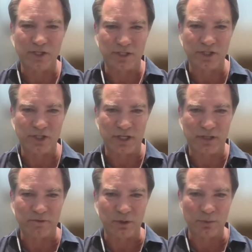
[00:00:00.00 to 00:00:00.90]
She's in
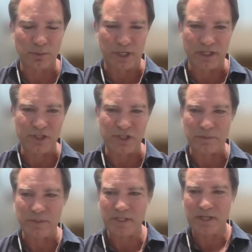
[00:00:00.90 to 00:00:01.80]
charge of global
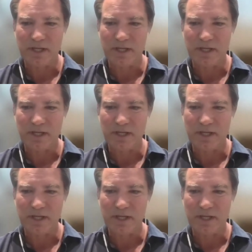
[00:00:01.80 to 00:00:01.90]
partnerships.